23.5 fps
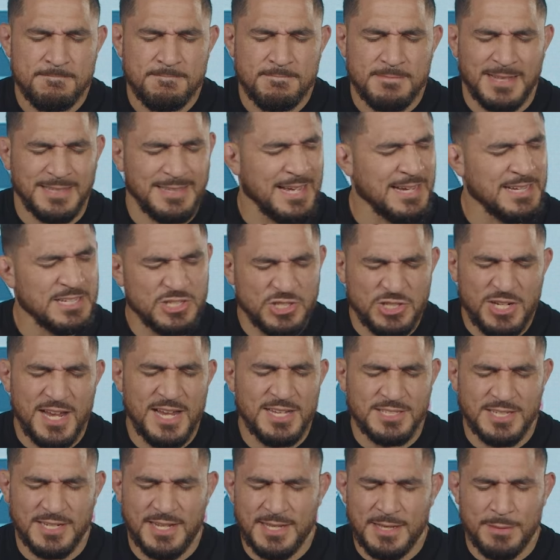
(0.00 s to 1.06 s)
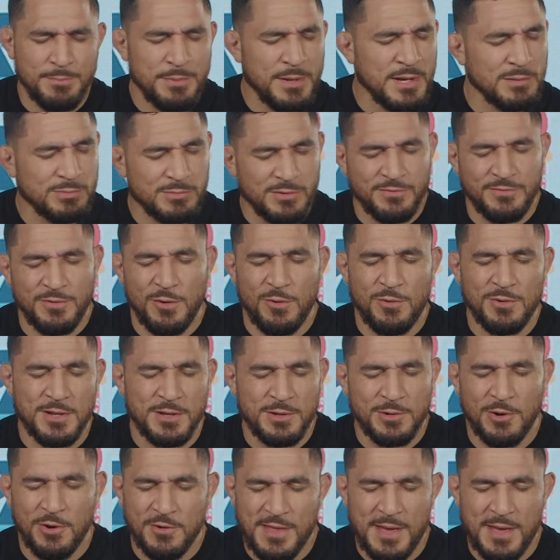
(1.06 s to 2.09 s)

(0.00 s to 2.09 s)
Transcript: that that can change, that they can pick up the phone and call